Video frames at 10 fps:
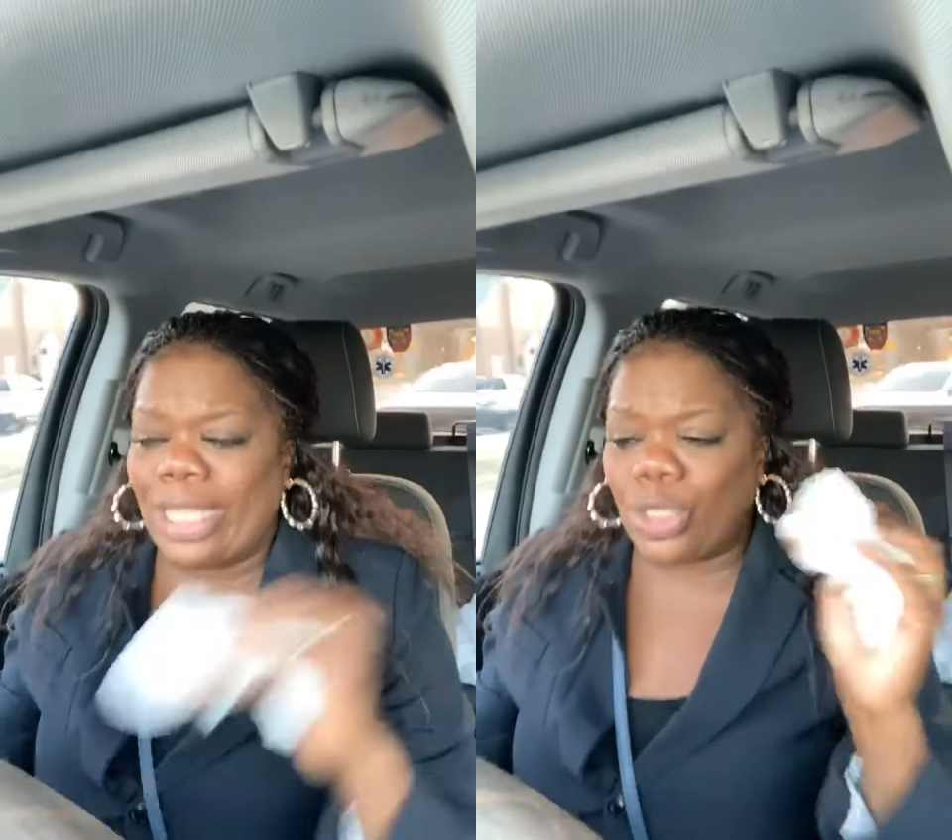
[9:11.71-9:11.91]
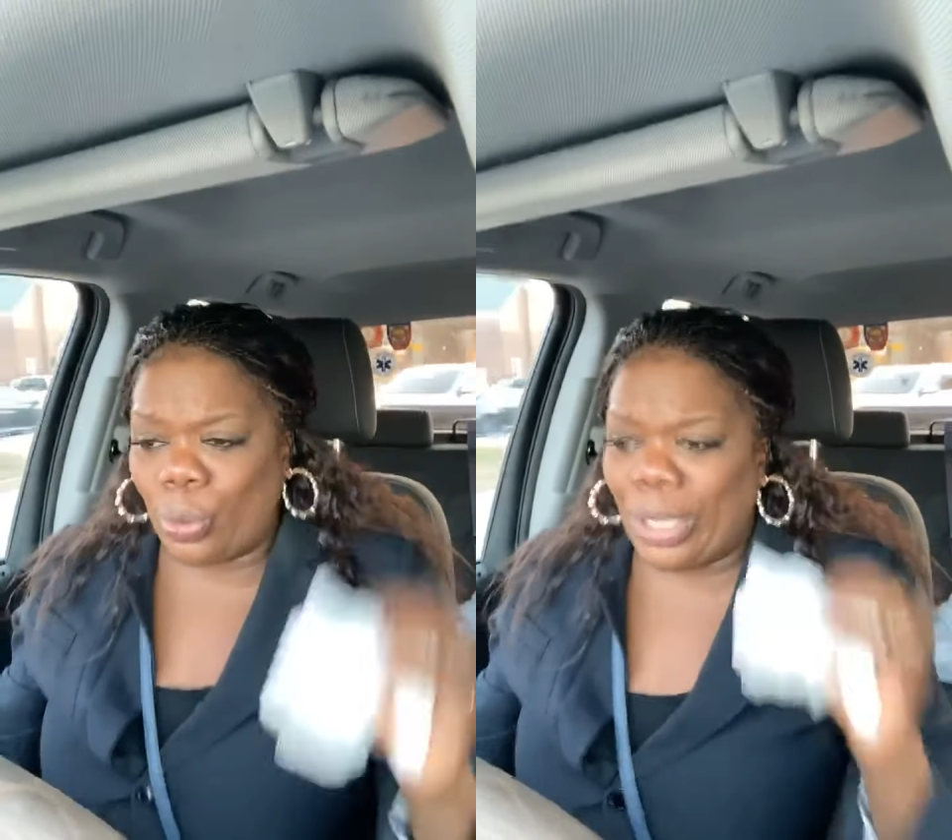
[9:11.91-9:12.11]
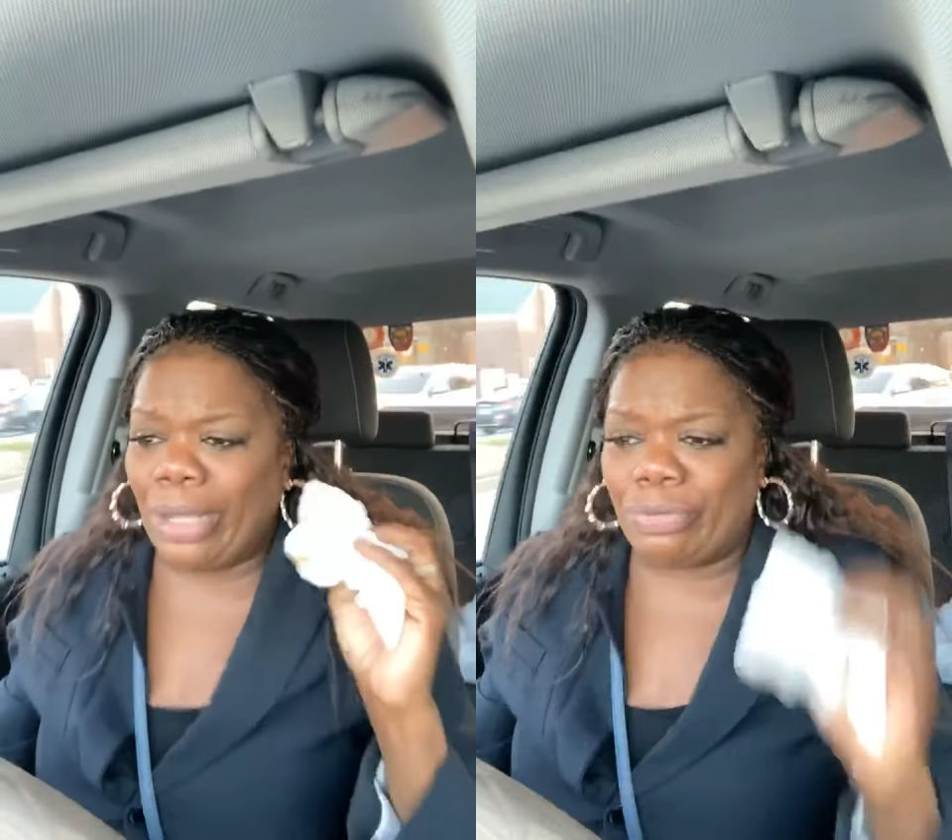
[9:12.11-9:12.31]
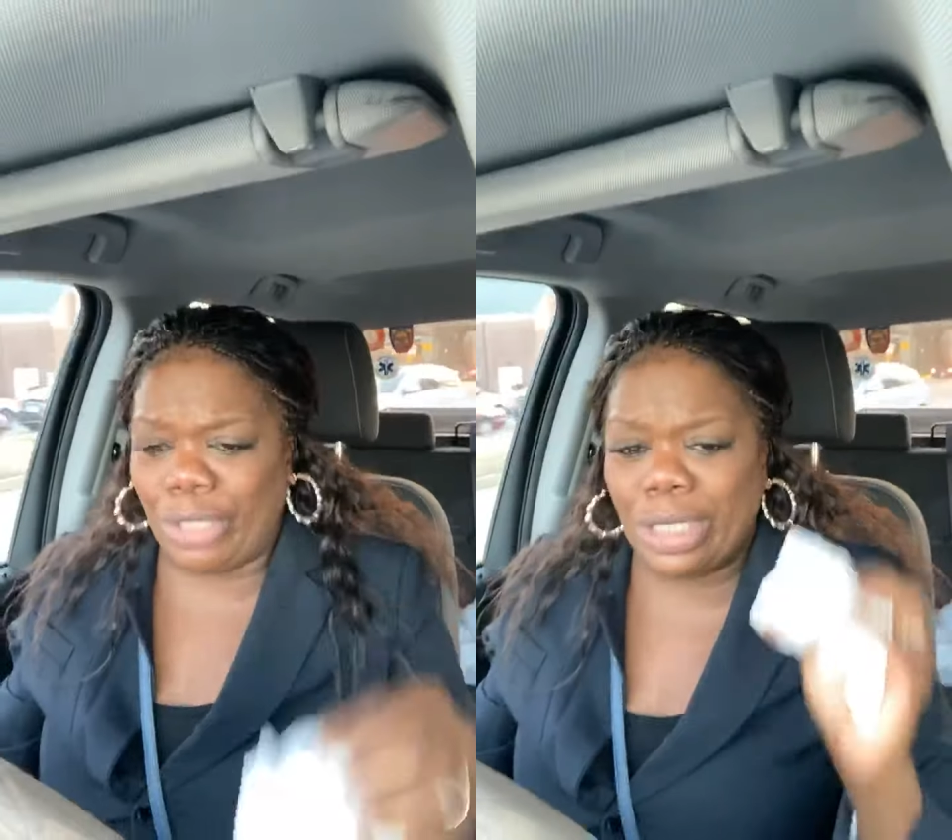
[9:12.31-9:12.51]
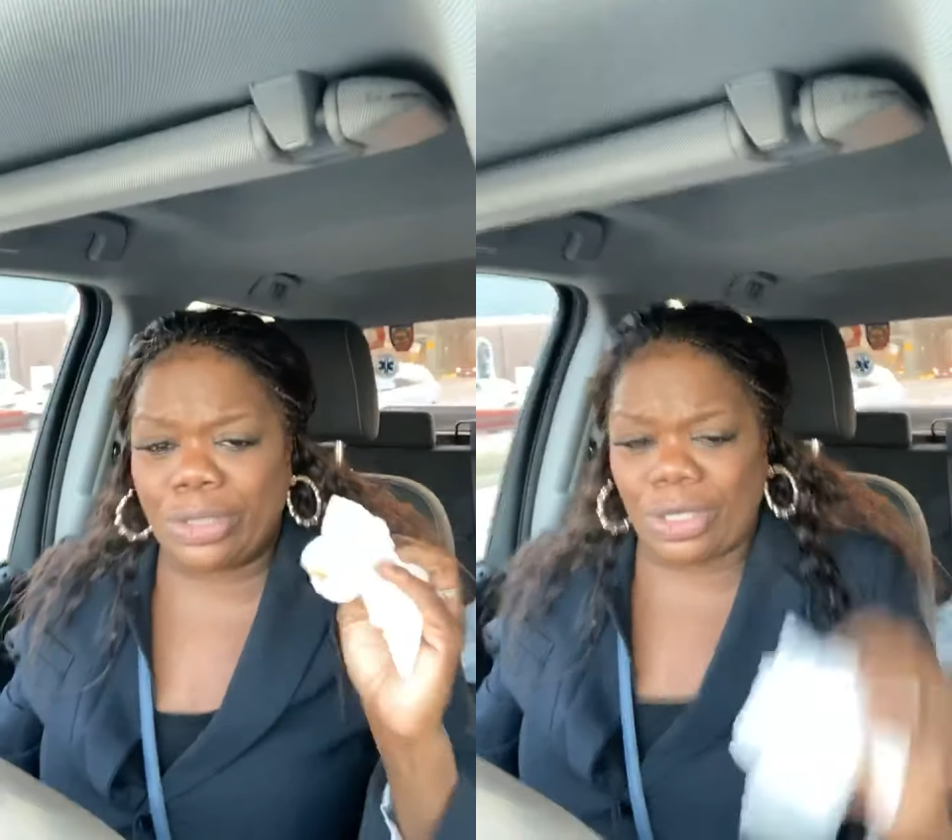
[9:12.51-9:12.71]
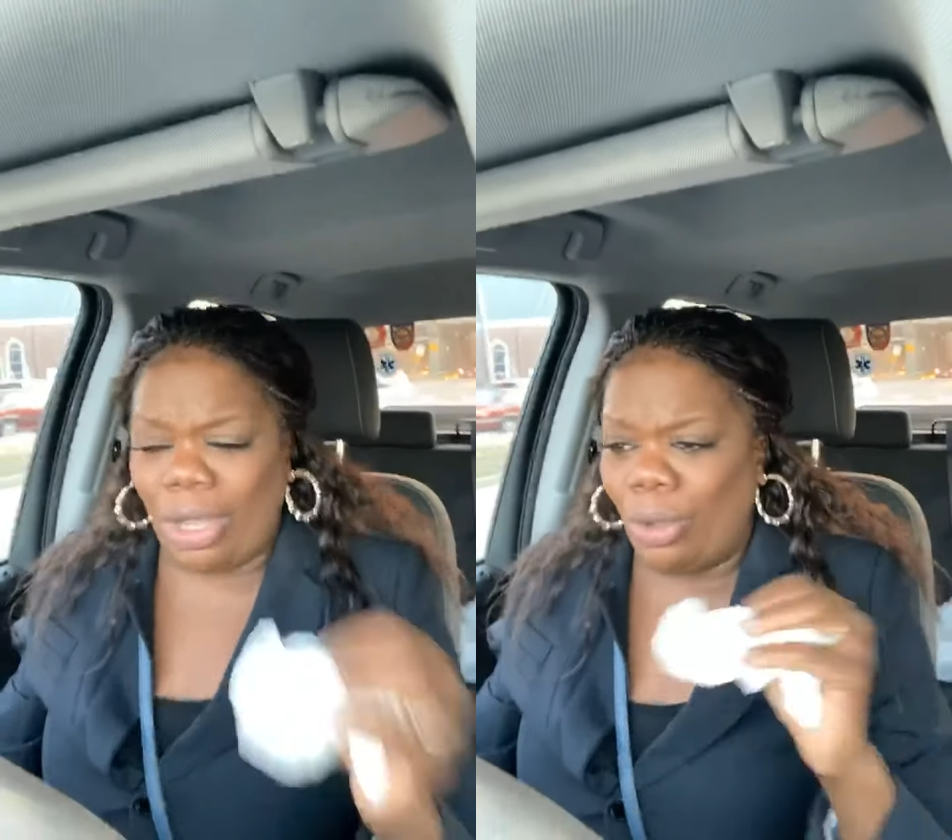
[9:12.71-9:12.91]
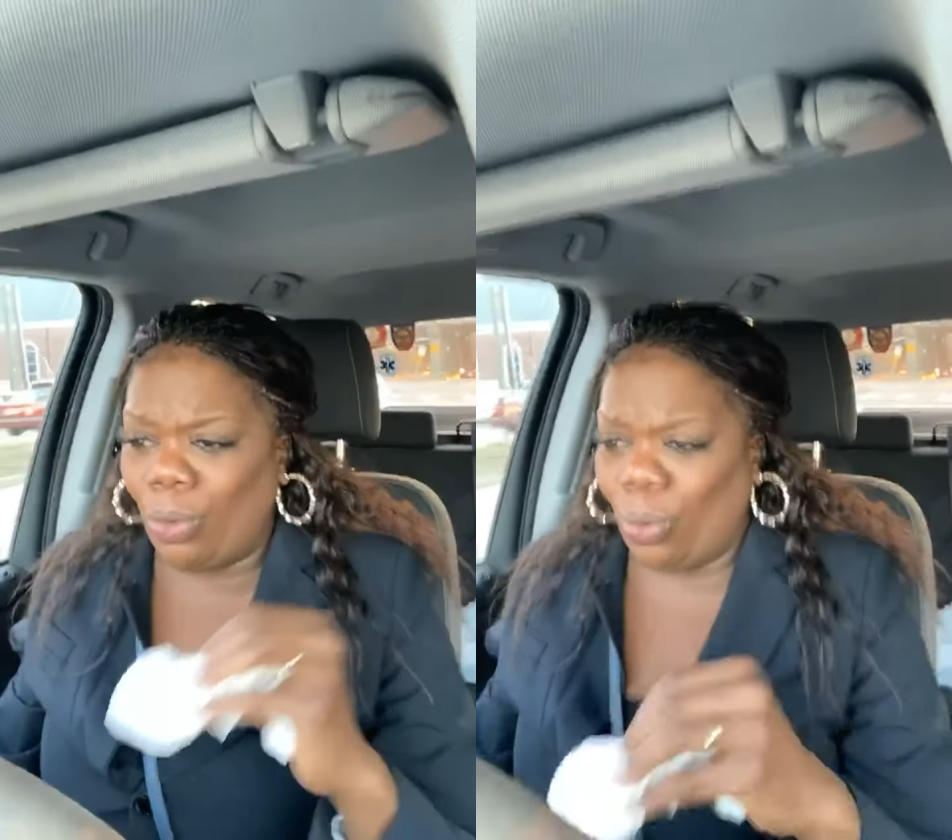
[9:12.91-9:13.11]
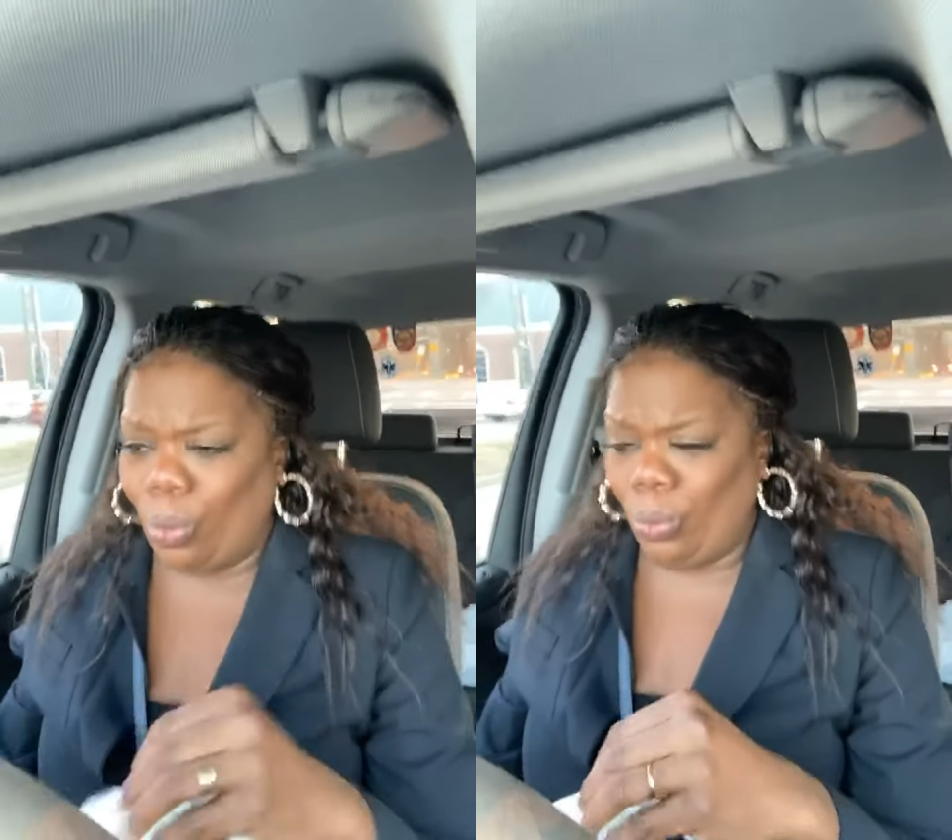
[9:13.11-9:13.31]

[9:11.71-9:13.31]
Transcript: at 12 years old.